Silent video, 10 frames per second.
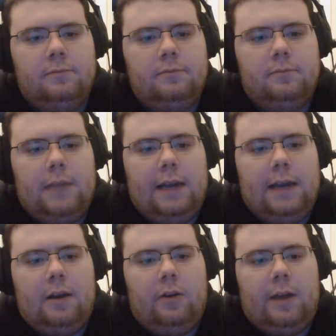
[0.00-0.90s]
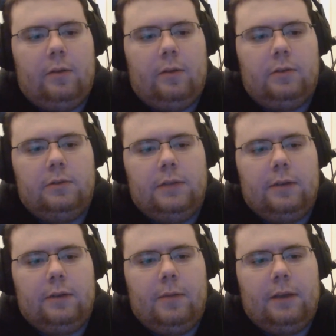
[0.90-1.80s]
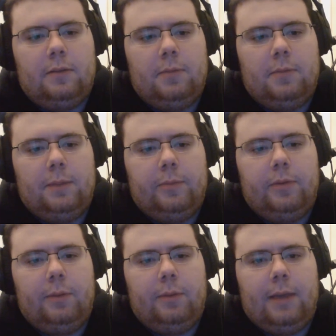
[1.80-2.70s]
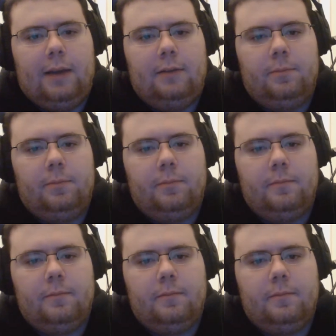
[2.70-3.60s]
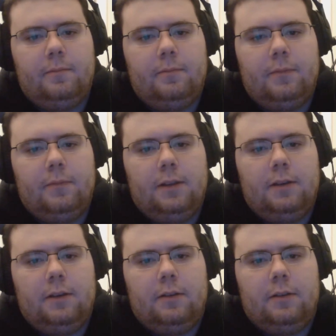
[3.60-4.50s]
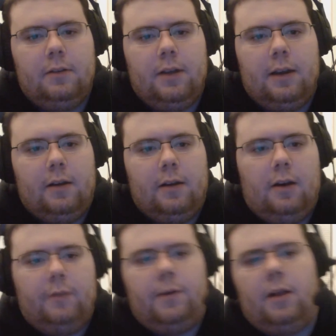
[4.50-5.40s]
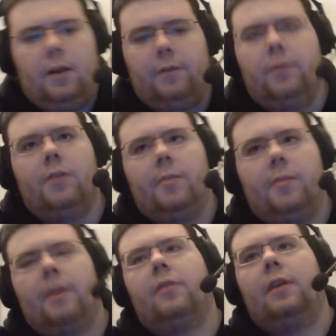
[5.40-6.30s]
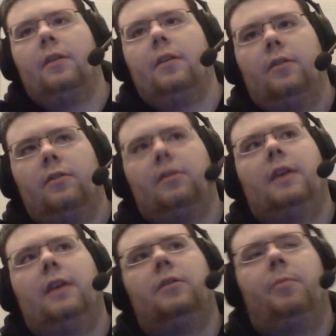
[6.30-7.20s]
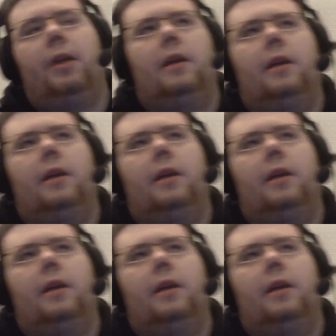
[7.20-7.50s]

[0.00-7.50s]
I know that will make some people pretty mad. Because they're like, oh, Fallout 4 is the best thing since sliced bread.